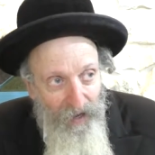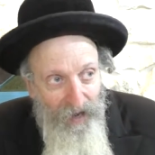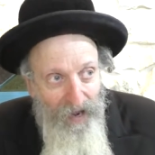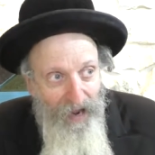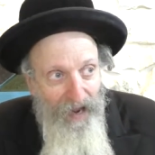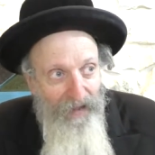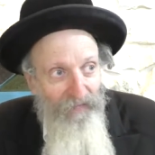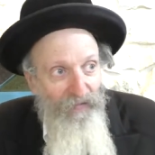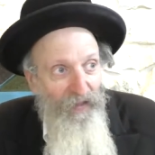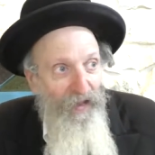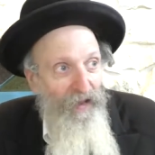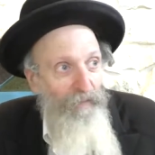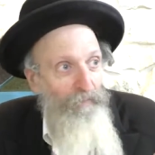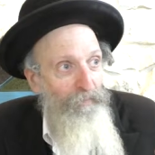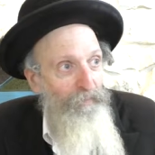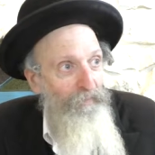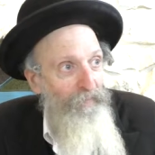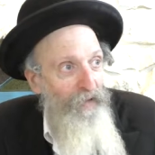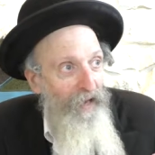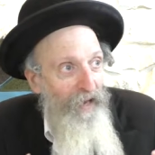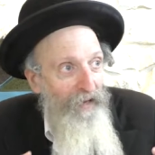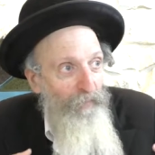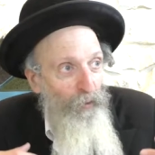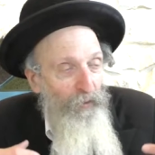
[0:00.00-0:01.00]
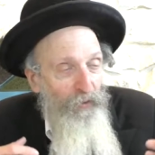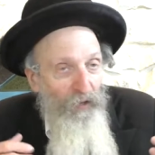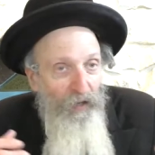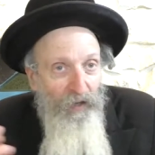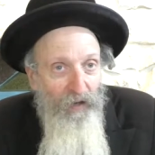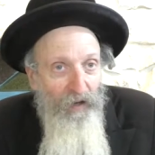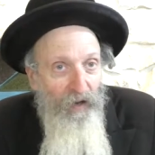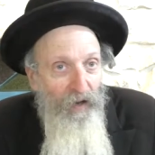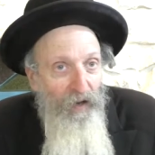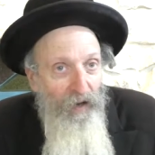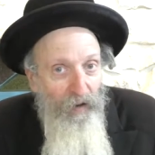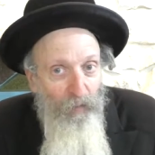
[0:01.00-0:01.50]
and they and
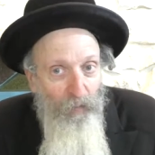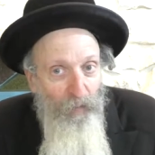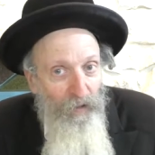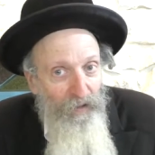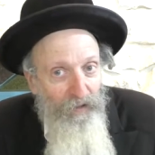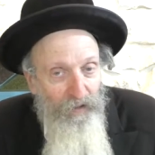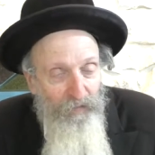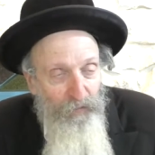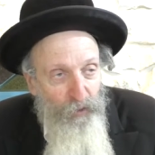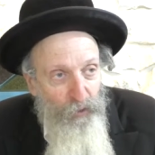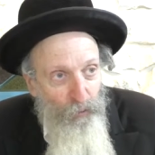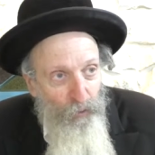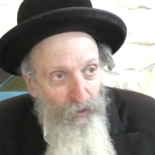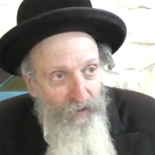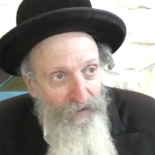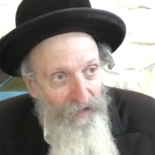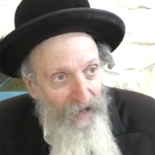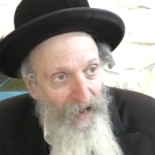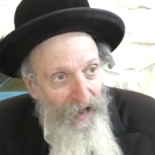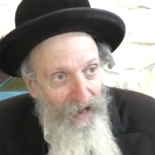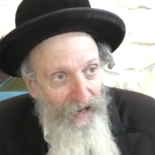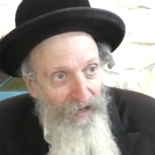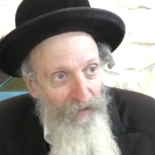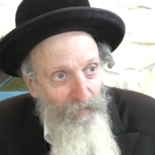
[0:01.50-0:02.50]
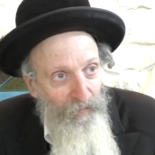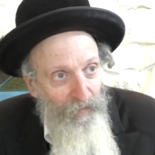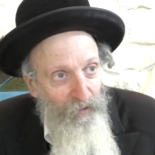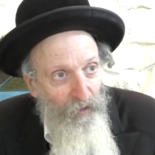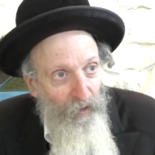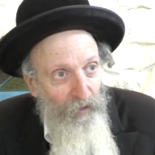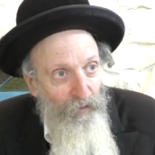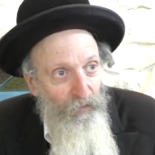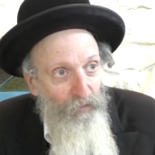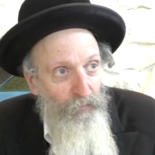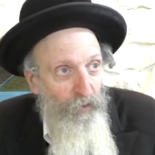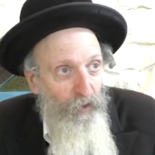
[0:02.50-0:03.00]
within a, a, relatively short time, you
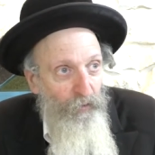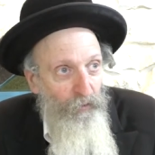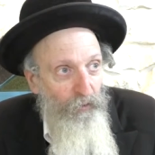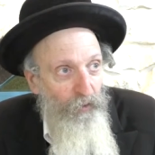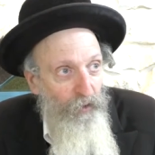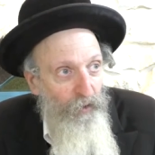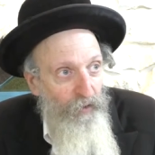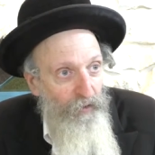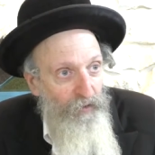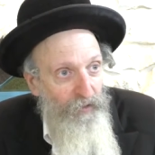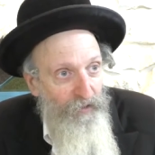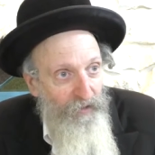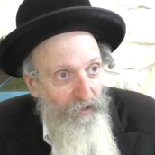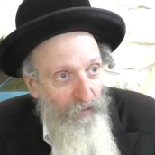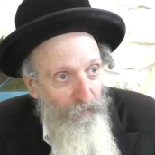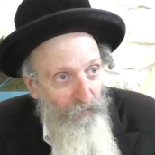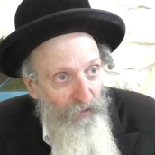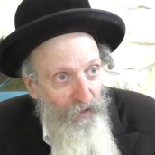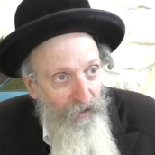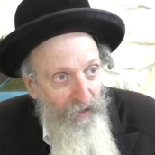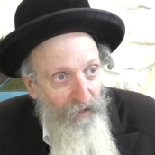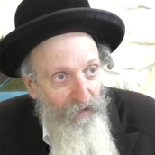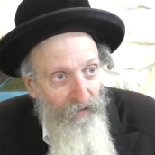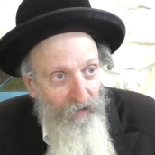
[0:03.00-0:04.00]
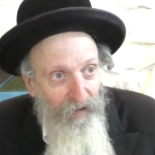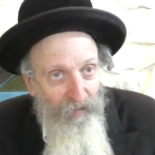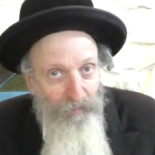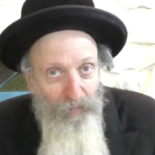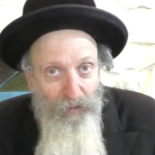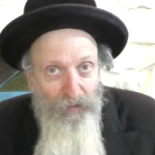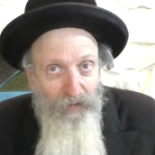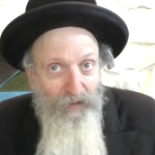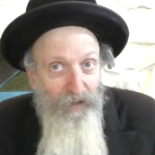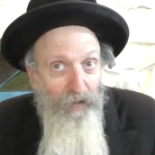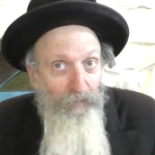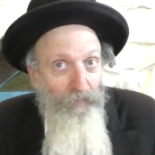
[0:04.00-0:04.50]
know, 23 years or something, they
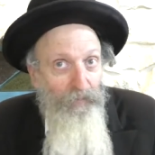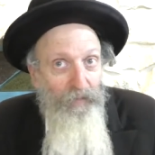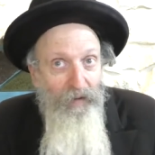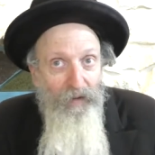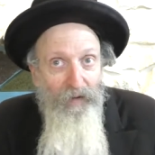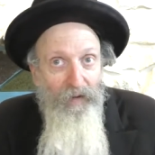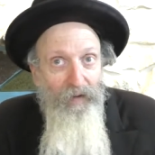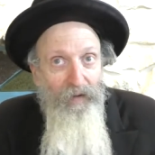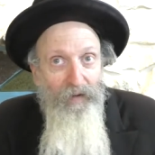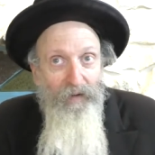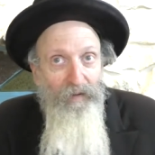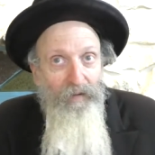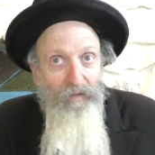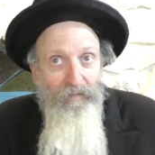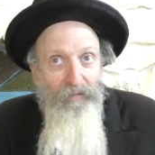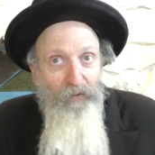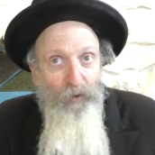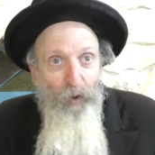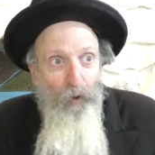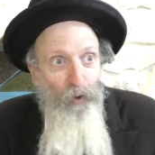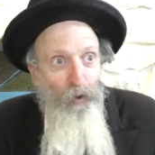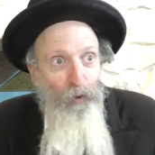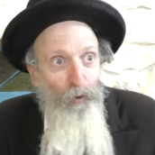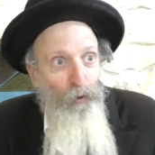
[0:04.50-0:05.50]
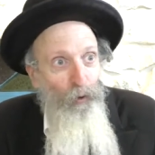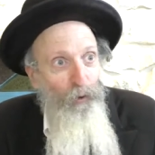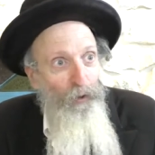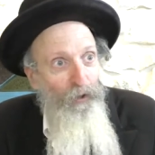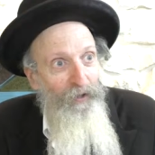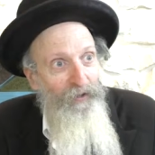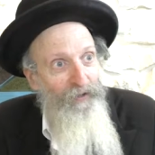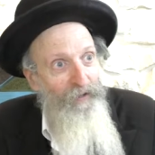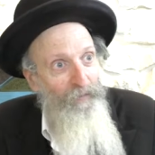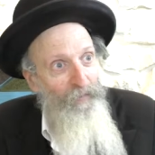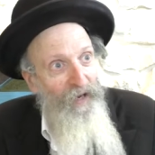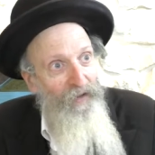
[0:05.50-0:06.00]
built up Toyota
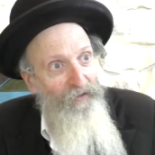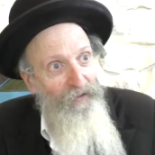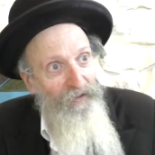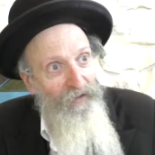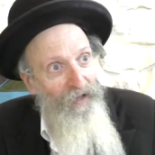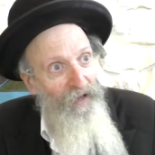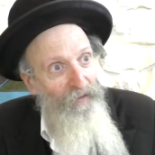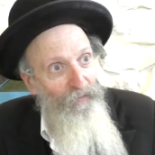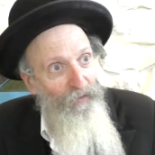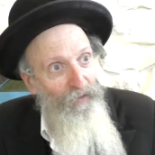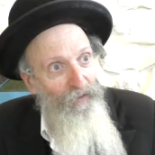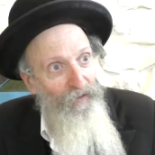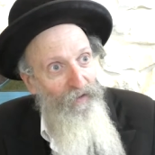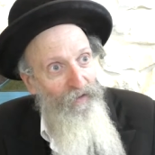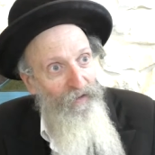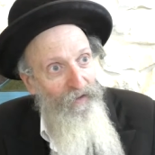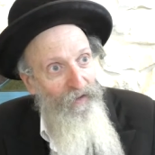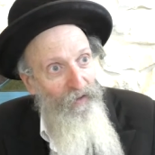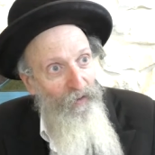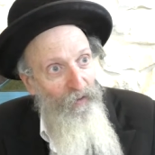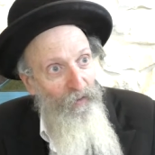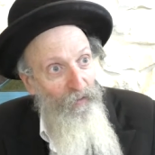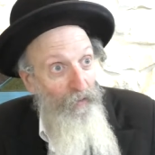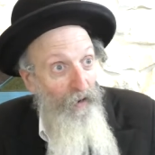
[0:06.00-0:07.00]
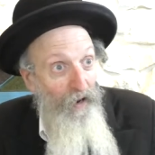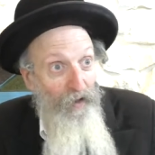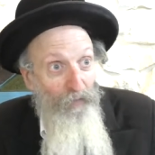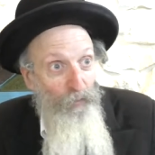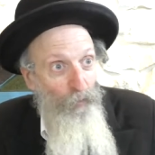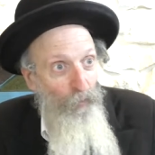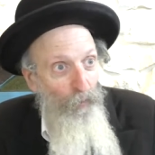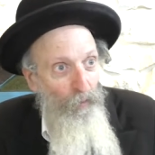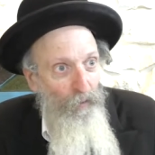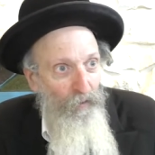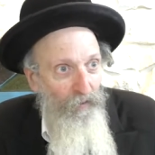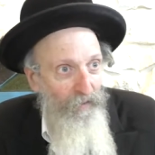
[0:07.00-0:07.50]
Learning to be on the level, you know, around
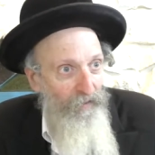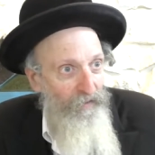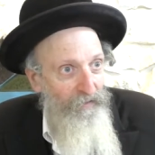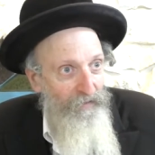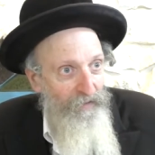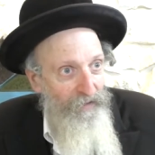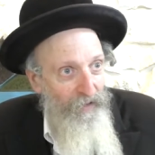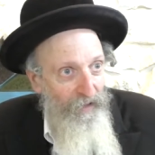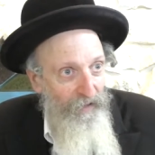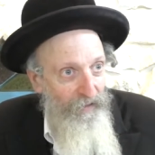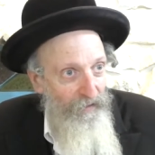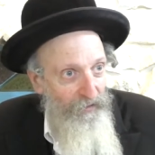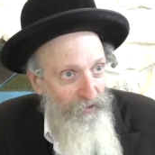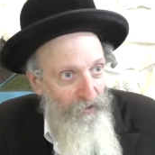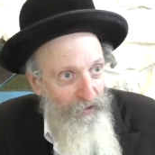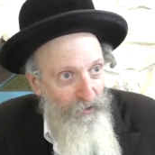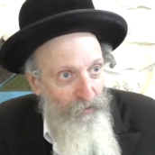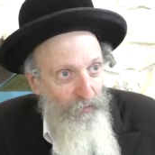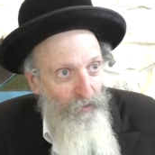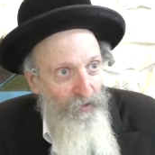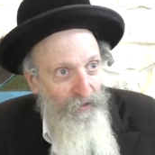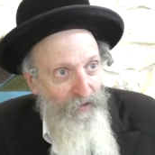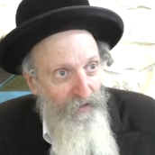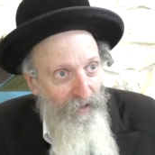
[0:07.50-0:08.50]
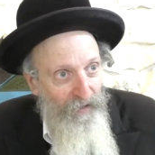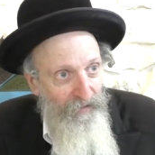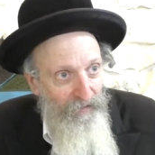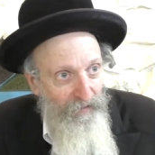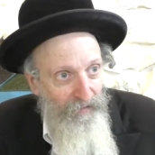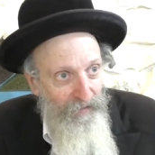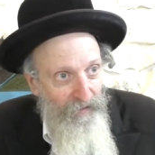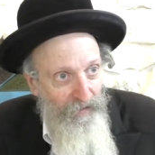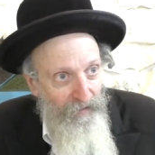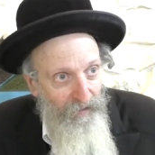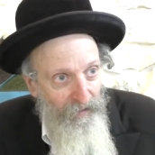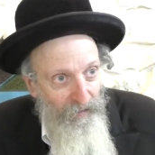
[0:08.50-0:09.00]
the world, as a soul sign
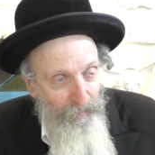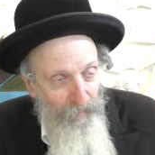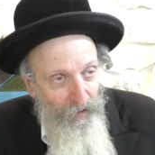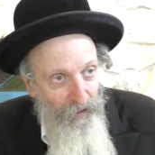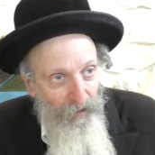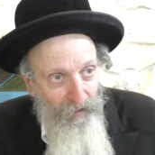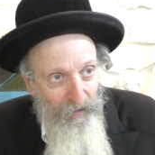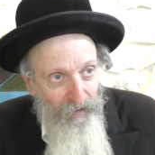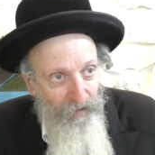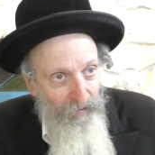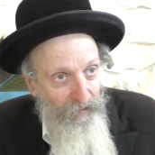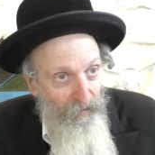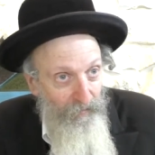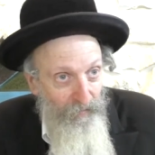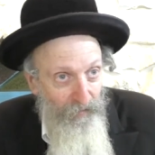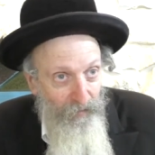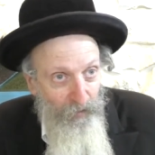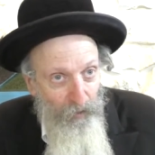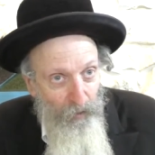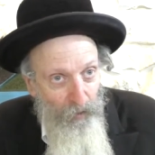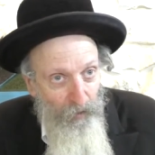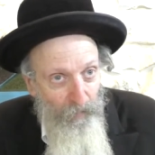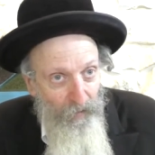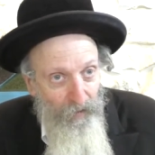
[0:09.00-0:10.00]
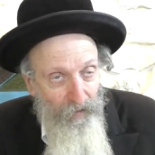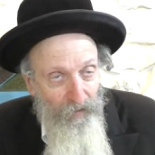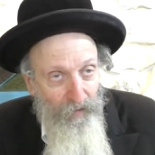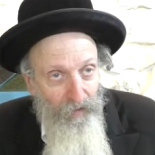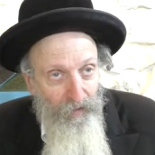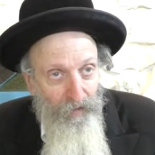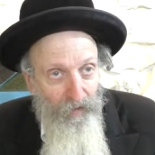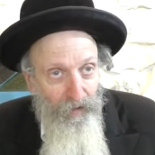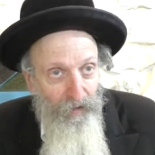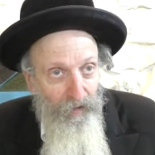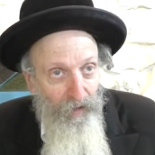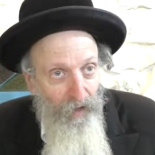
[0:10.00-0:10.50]
in, in, America, in Europe,
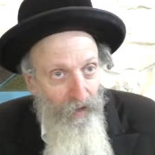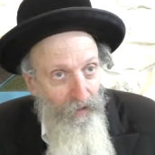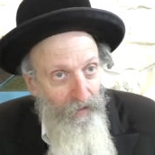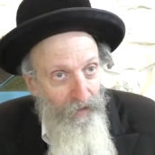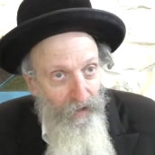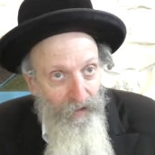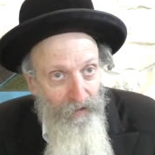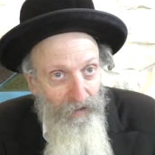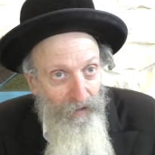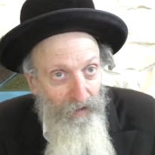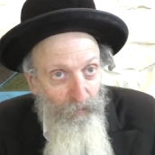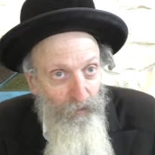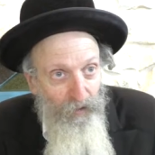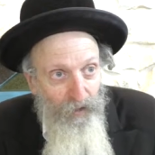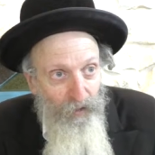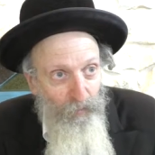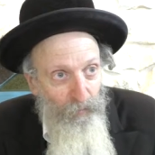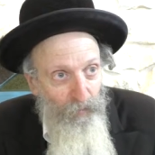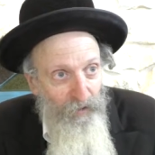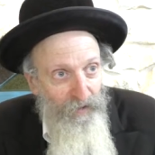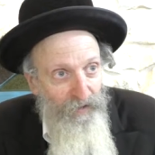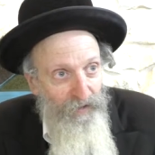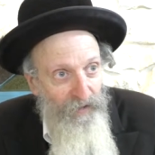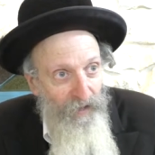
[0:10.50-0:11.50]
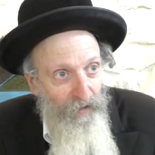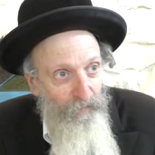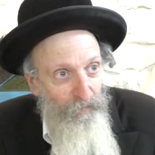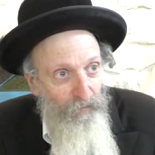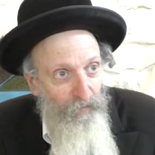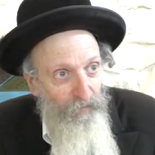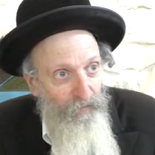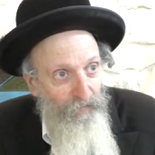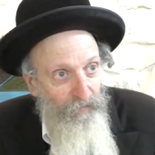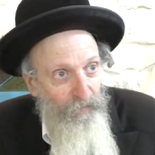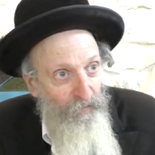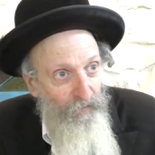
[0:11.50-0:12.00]
uh, on a level that it was
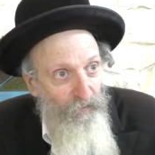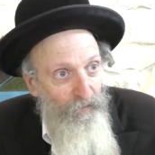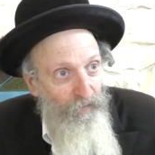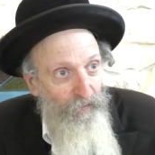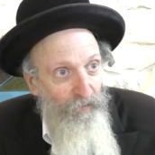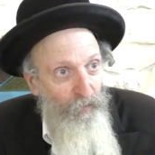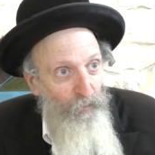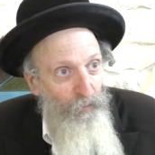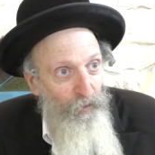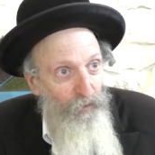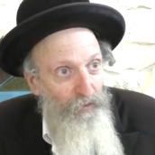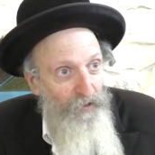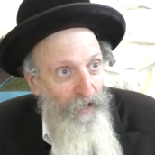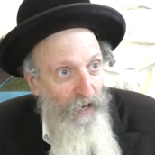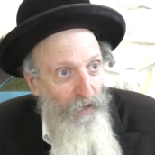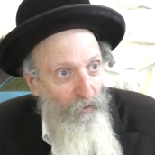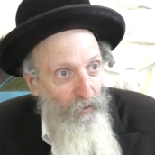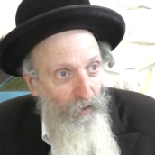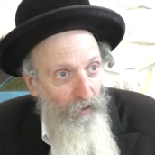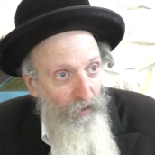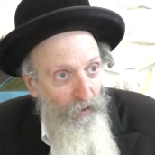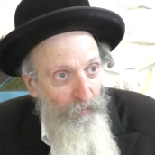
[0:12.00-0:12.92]
never for who knows how long.